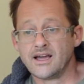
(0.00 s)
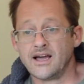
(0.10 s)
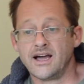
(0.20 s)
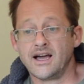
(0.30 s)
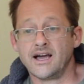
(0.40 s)

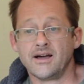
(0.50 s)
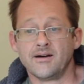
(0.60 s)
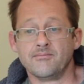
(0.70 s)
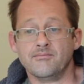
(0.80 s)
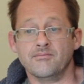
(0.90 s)

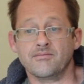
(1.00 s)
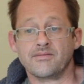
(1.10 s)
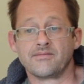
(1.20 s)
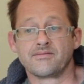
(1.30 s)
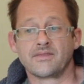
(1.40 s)

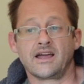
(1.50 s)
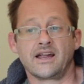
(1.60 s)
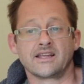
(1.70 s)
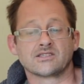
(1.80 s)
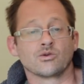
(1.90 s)

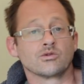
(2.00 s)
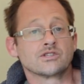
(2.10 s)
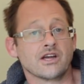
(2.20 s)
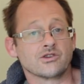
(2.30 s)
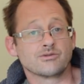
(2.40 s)
and it's
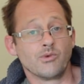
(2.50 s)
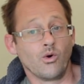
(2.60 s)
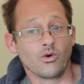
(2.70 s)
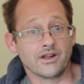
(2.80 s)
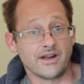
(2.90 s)
also
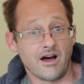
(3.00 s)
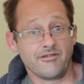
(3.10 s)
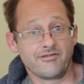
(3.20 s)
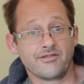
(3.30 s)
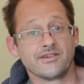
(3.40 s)
small
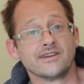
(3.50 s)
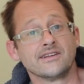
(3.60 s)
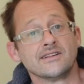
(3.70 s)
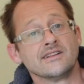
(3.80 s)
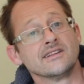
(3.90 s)
enough
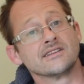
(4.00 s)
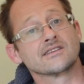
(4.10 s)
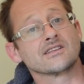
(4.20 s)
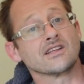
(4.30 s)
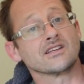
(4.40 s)

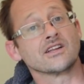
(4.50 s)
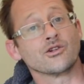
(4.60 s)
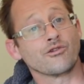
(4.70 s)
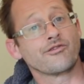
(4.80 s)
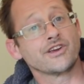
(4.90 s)
so that
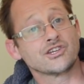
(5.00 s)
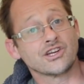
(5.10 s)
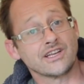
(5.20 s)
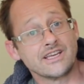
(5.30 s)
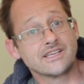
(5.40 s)
little fish
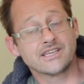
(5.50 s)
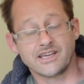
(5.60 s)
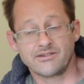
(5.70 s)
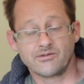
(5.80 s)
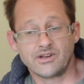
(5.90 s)
can eat
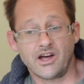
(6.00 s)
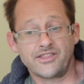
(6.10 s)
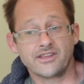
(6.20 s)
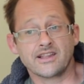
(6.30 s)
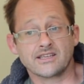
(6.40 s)
it, and I
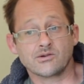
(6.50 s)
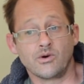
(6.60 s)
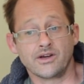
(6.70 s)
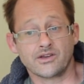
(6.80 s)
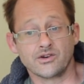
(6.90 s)
think that's
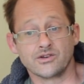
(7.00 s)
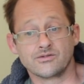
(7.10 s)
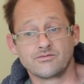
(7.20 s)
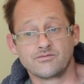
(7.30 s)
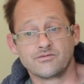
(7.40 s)
quite
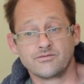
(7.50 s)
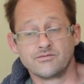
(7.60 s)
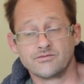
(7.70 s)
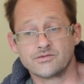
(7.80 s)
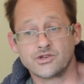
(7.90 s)
good.
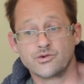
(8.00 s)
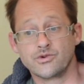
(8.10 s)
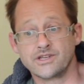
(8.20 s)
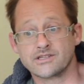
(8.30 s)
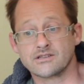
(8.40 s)
Two
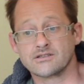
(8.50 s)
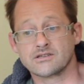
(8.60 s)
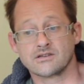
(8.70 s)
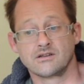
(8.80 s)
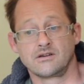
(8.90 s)

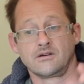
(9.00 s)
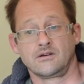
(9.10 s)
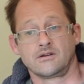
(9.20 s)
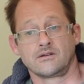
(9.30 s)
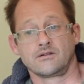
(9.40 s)
reasons.
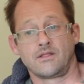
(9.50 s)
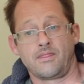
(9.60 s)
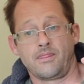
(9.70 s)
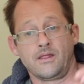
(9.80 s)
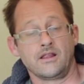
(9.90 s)

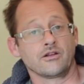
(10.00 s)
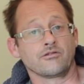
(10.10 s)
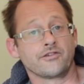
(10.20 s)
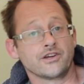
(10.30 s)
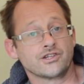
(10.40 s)
little
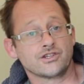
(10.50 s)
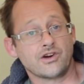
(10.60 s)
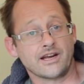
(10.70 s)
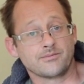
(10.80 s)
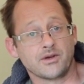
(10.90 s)
fish
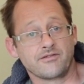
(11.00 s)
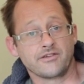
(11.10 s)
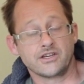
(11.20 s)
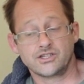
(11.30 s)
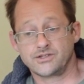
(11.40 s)
attract big
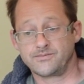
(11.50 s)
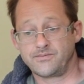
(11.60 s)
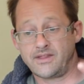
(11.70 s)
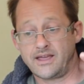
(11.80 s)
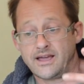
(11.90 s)
fish,
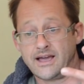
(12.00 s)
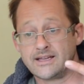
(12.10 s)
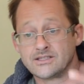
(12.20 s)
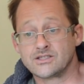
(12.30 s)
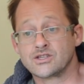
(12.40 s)

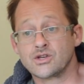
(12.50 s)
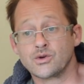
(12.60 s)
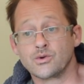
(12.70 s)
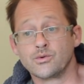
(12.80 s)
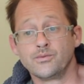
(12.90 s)
and
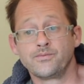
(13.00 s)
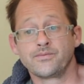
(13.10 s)
2,